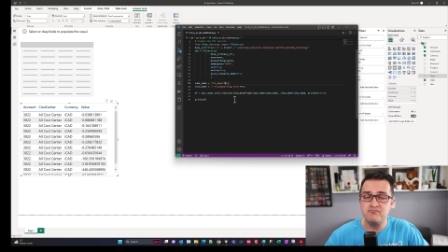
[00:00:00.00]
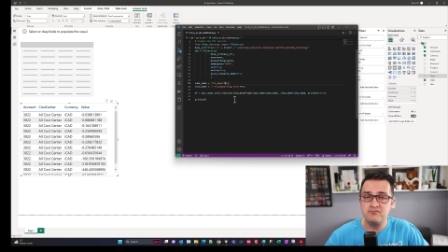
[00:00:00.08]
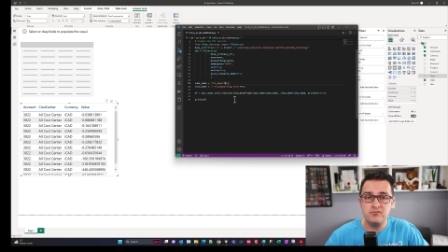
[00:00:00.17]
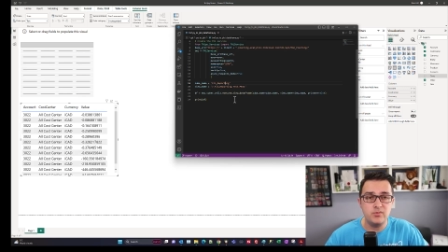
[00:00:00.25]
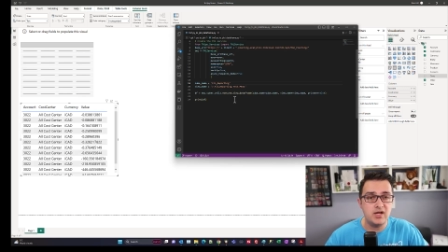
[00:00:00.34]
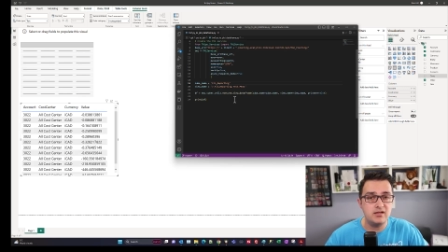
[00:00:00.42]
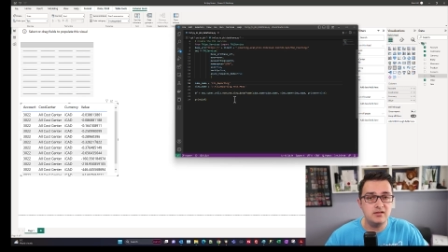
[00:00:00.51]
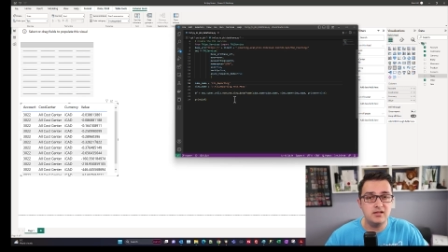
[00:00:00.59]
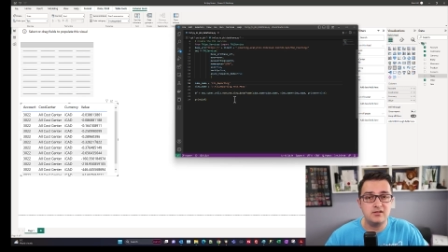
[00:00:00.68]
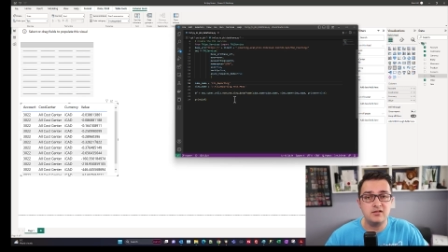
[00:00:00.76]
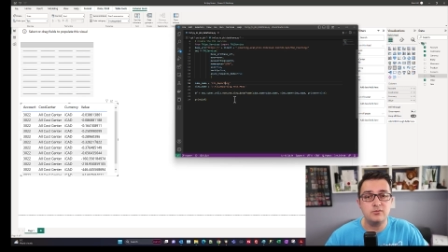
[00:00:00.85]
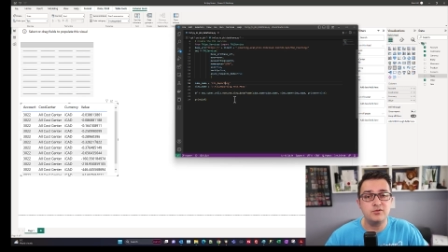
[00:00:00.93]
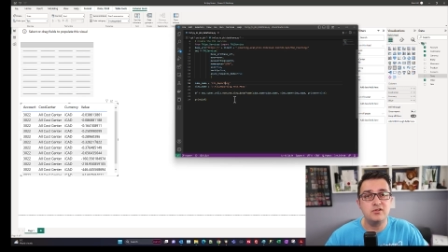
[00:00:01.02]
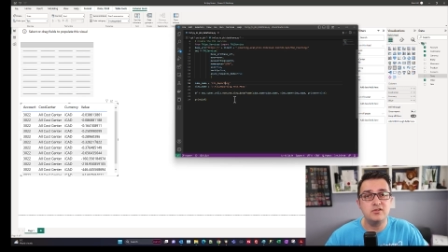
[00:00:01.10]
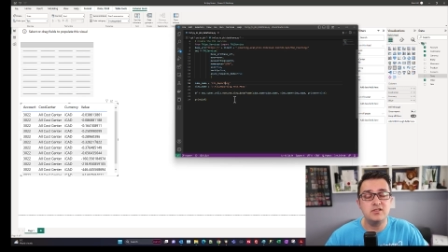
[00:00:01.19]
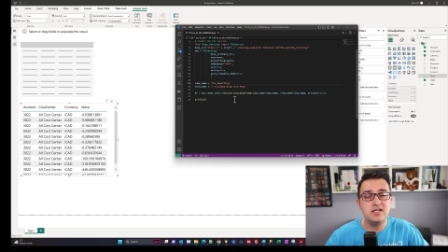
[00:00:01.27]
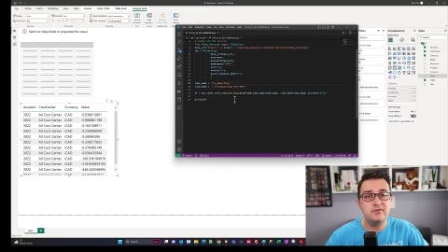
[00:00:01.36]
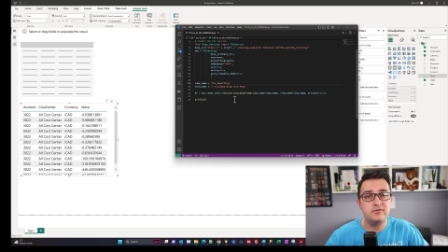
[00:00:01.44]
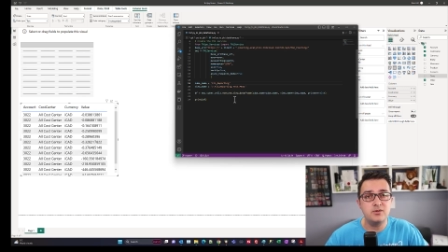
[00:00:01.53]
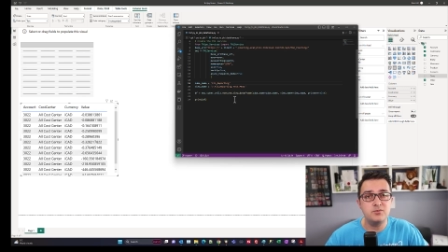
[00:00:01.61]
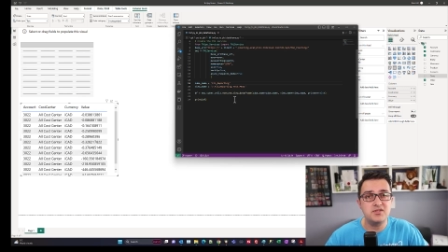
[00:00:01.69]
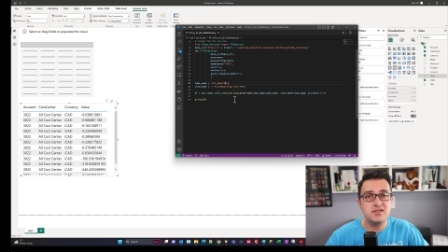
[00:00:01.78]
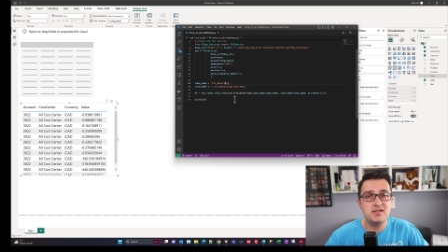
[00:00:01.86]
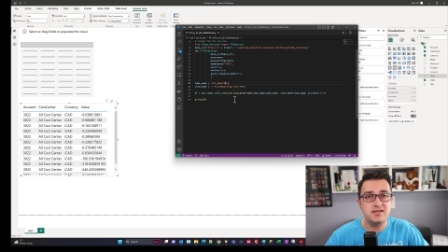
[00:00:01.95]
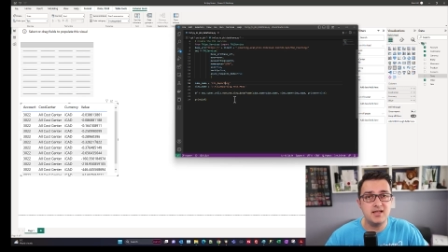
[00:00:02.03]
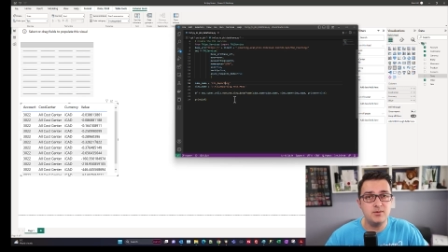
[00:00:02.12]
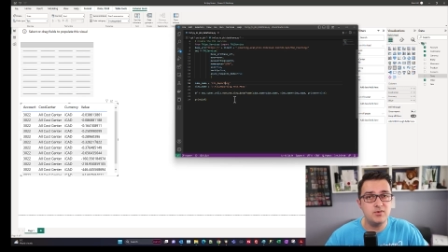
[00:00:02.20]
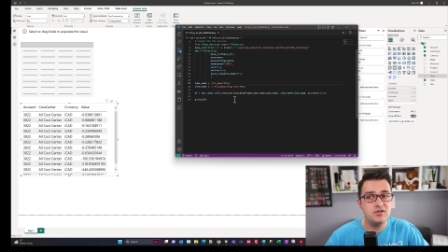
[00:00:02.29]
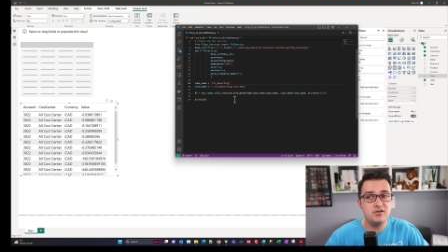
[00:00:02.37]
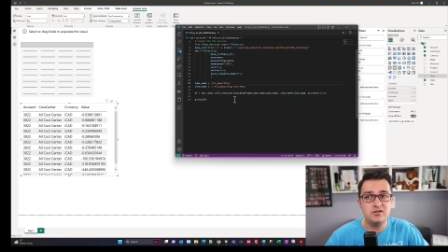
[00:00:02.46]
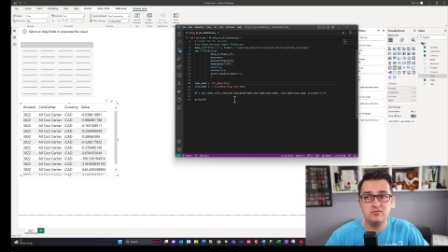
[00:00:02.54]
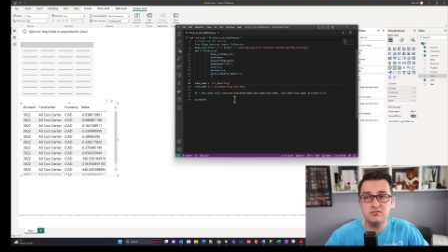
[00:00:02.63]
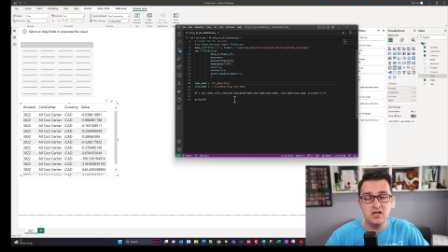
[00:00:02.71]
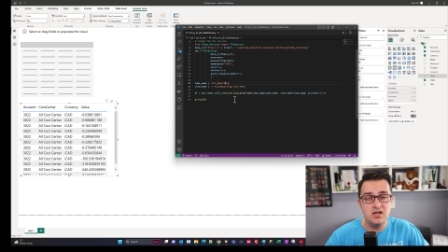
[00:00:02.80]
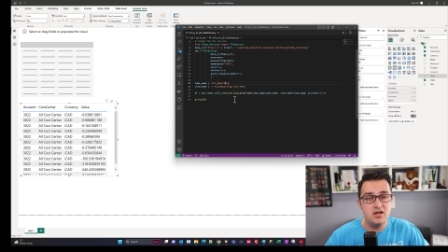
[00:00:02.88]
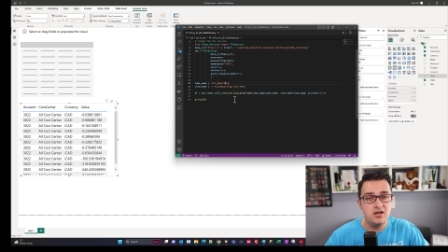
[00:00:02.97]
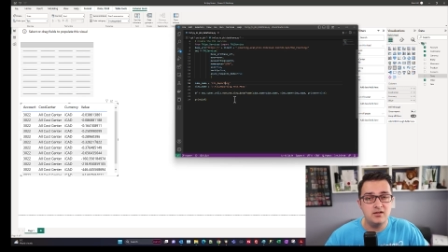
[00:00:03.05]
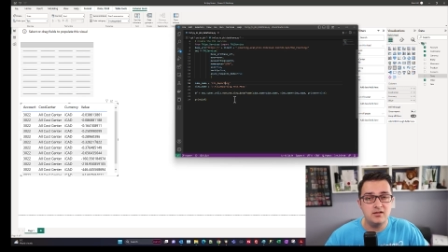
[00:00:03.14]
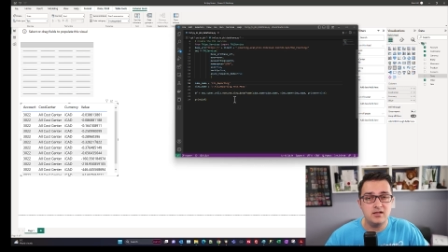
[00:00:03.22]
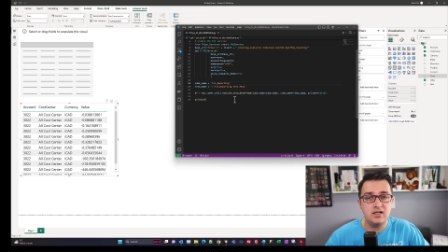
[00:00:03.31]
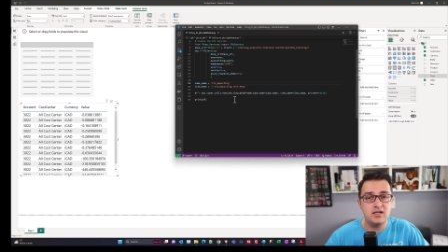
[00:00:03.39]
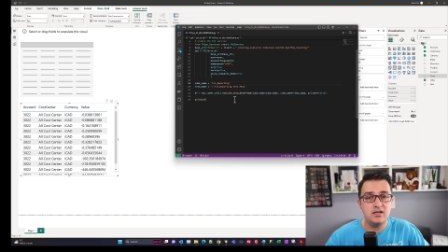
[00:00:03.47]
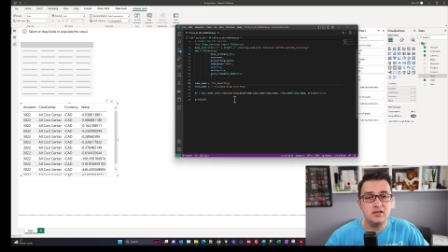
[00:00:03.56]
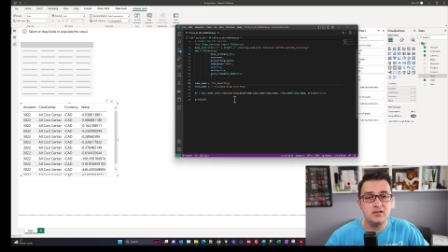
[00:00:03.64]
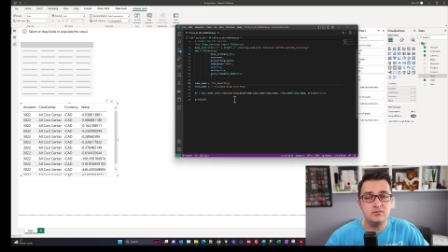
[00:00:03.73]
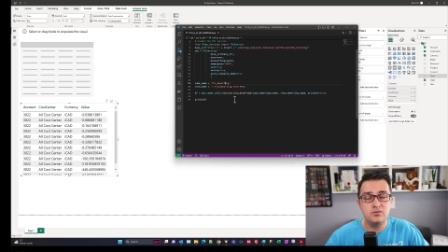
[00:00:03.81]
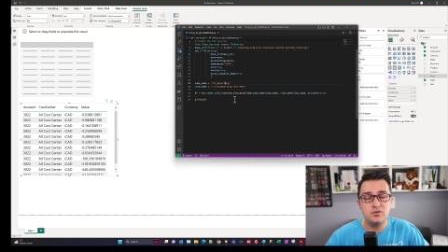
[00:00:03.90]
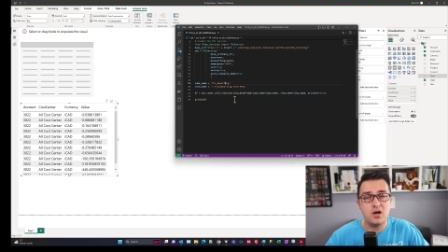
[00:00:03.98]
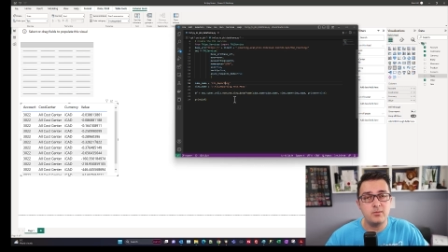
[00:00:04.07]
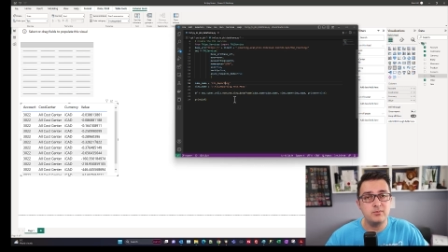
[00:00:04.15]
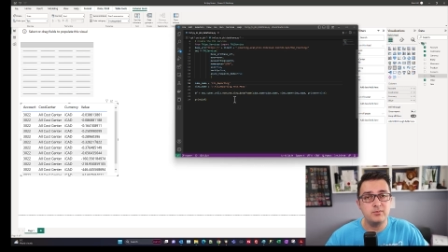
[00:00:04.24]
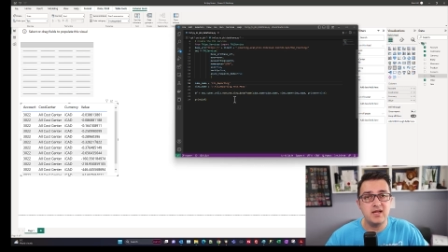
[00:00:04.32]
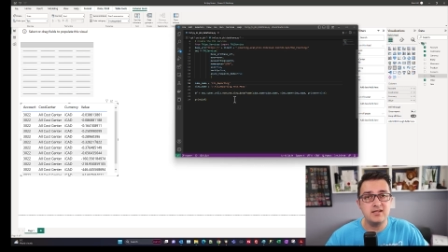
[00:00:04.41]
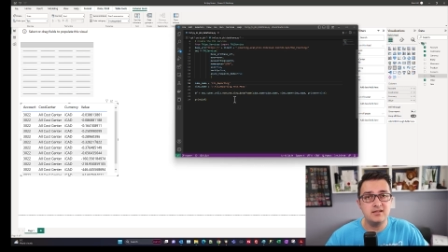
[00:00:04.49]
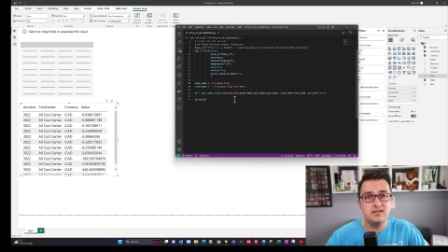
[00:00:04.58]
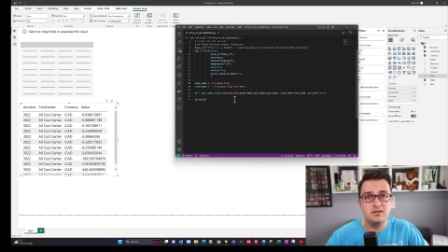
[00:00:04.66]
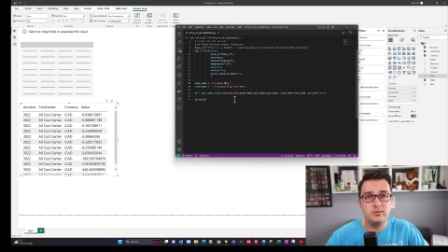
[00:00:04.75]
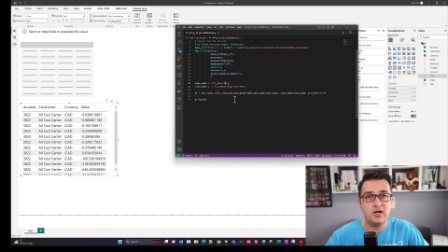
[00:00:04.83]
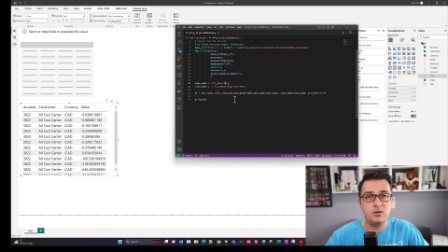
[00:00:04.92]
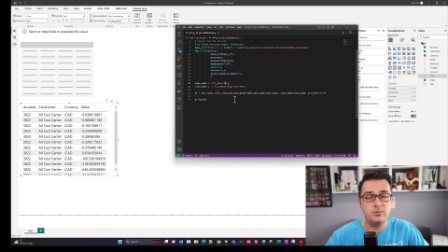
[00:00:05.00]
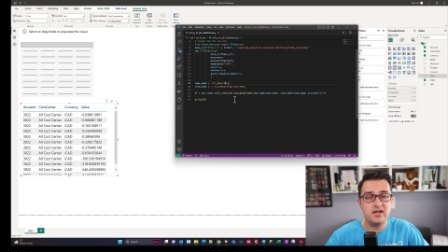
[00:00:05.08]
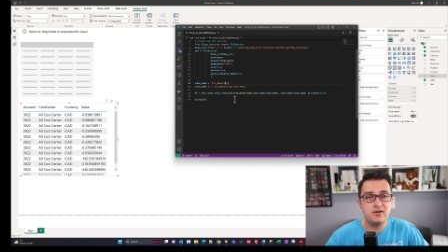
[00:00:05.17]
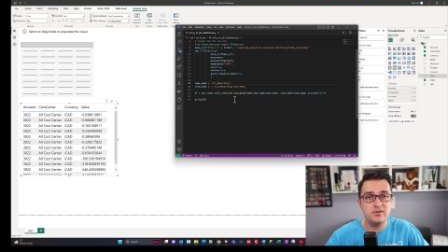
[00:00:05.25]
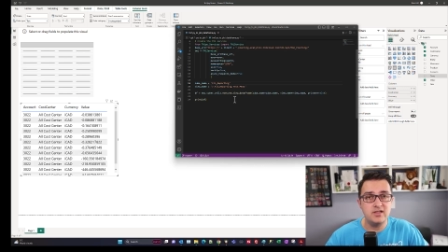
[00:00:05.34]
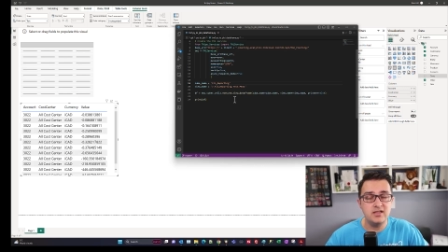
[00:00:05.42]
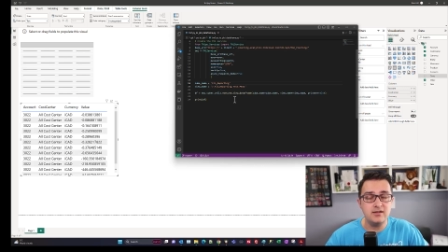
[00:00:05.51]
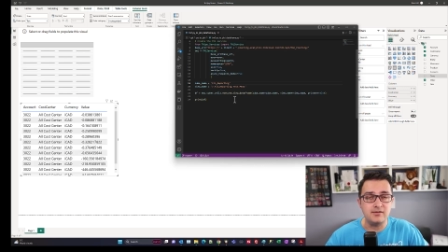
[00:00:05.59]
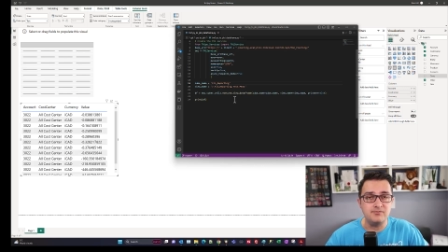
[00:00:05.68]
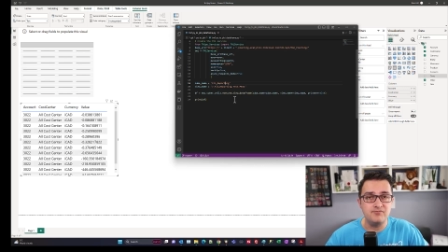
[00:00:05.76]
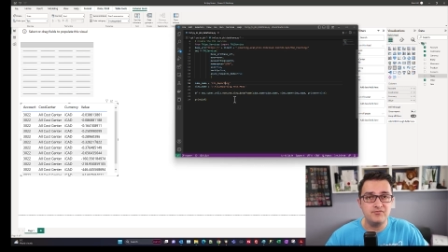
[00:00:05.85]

but it's going to return a data frame just the same, and you can uh, copy and paste it into Power B I when you need it.